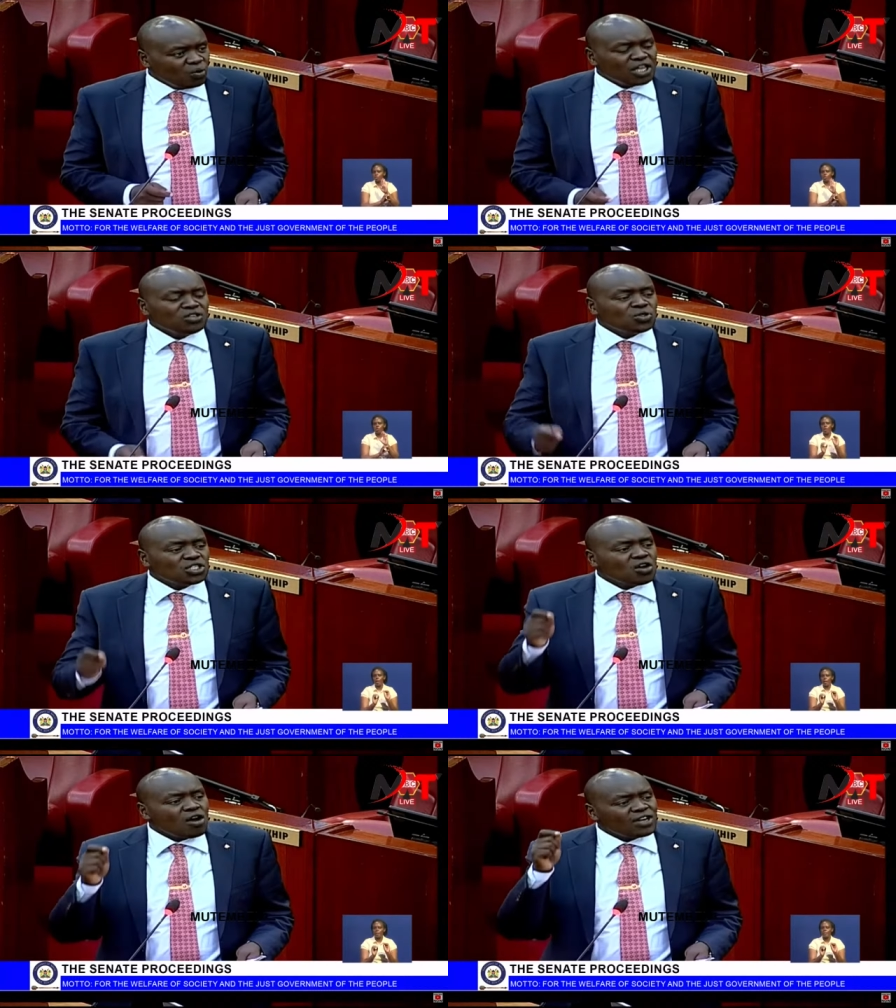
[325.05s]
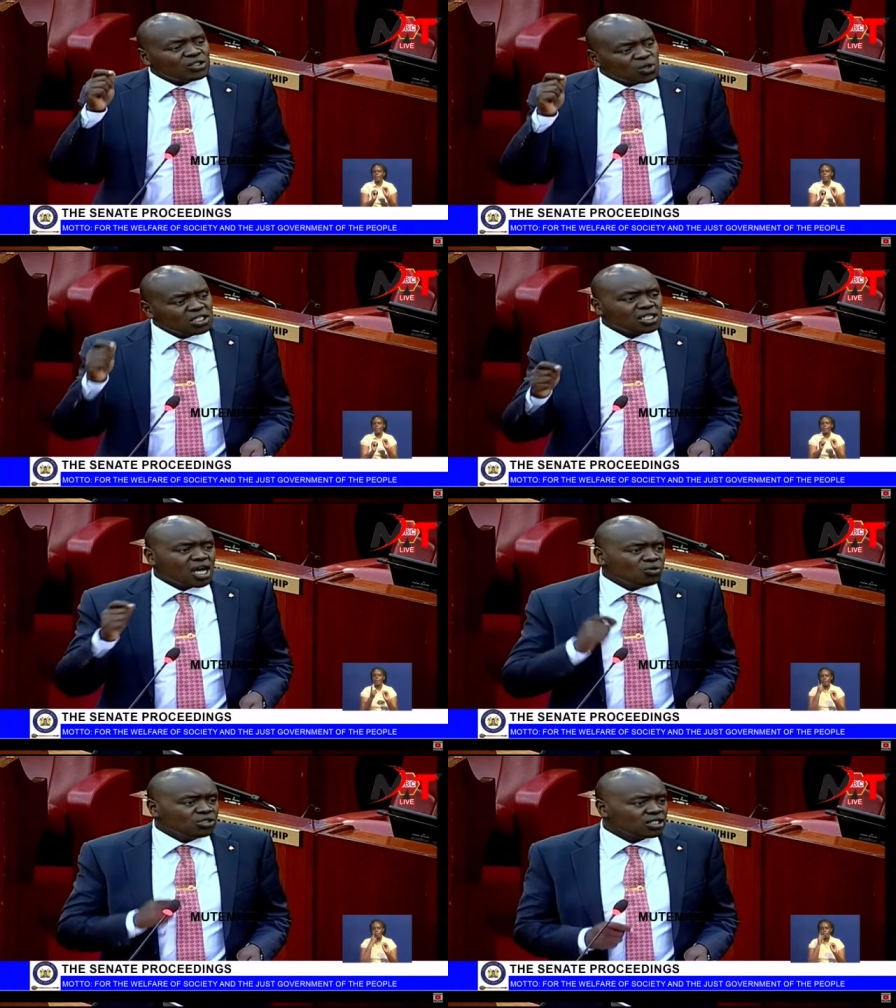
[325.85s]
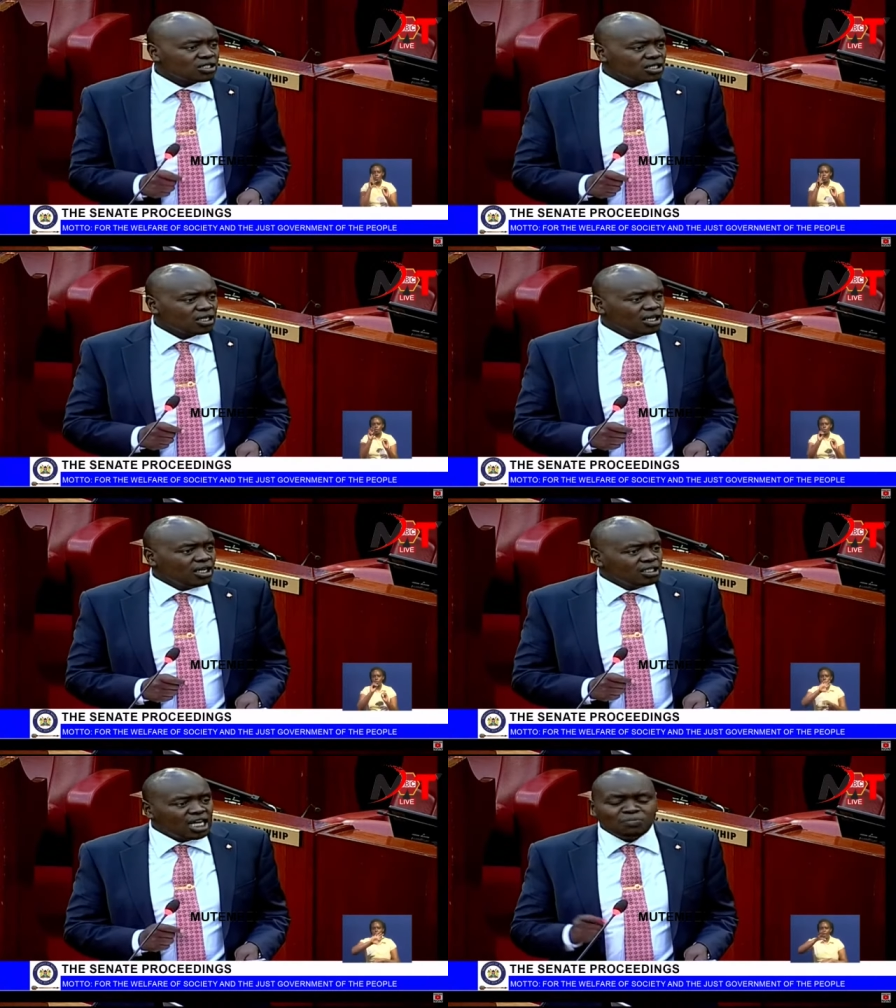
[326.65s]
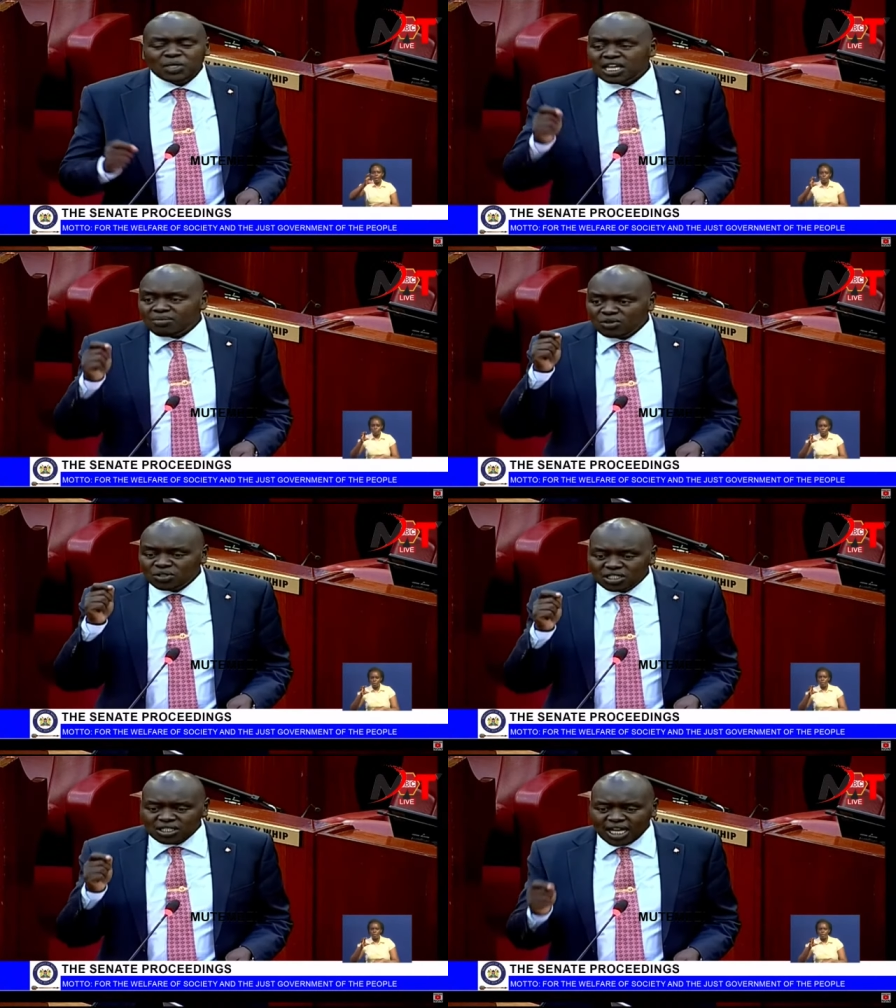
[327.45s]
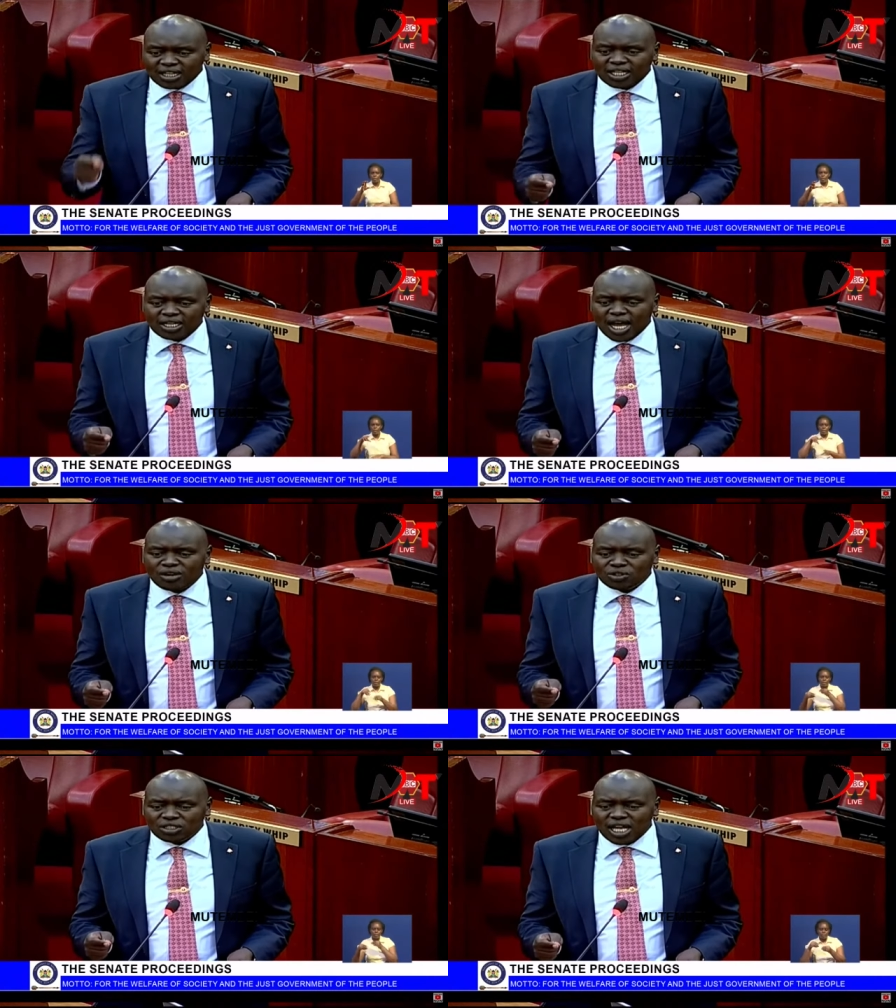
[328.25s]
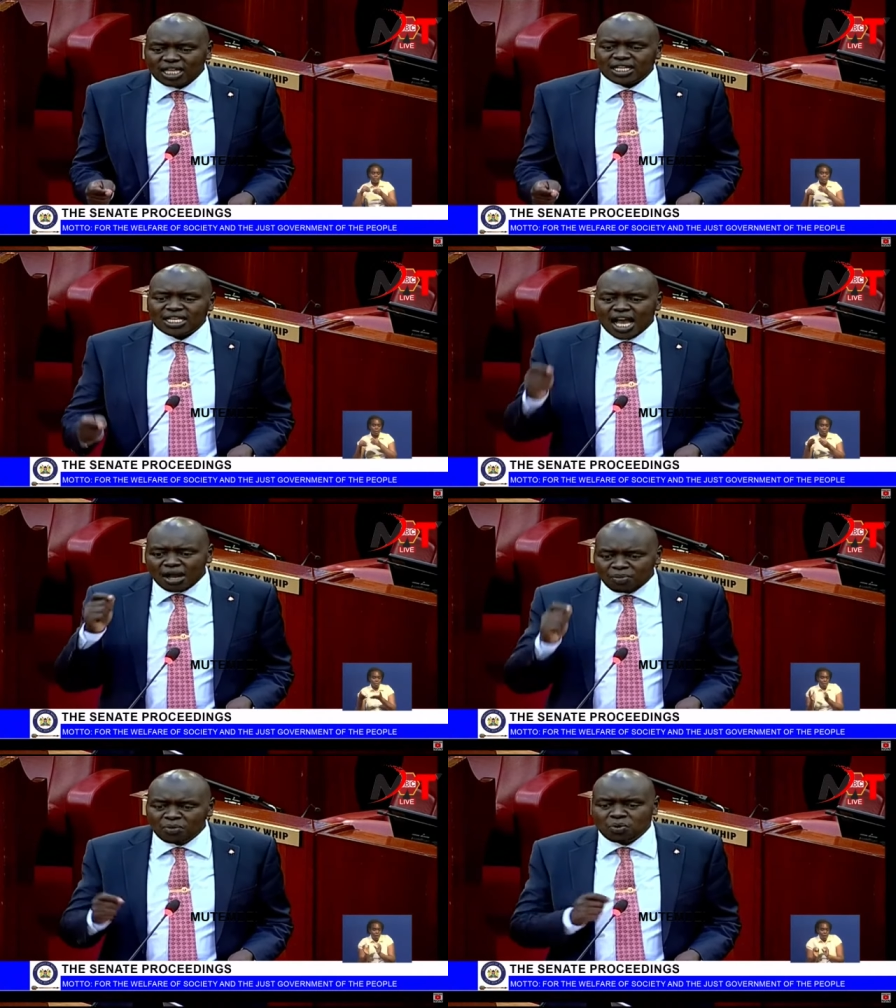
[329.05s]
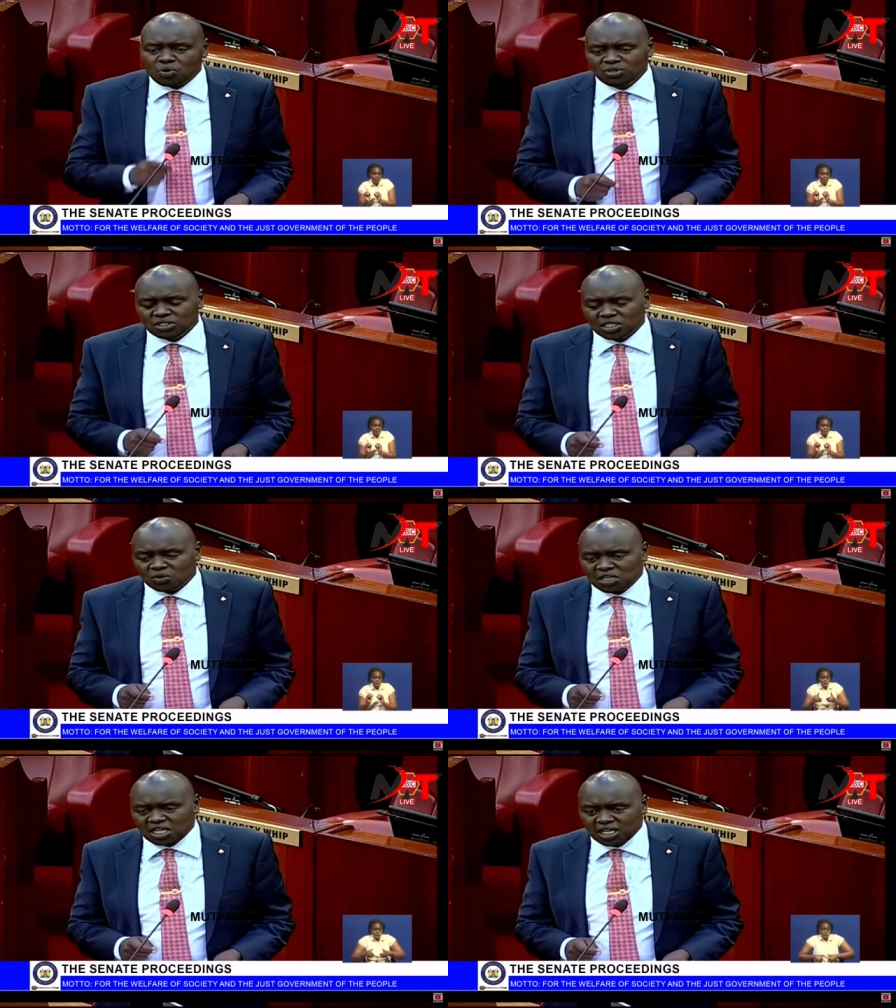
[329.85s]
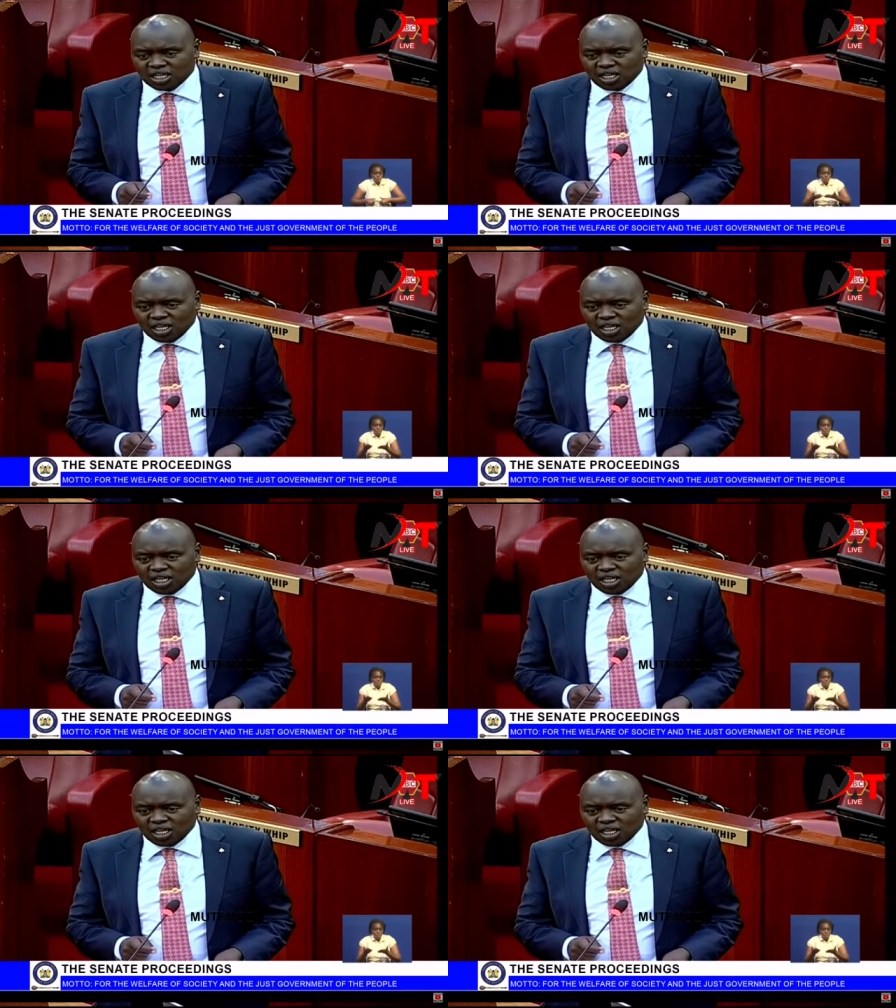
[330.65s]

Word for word: When you see over 20 counties, that PWDs are, are not there, the young people, Mr. Speaker.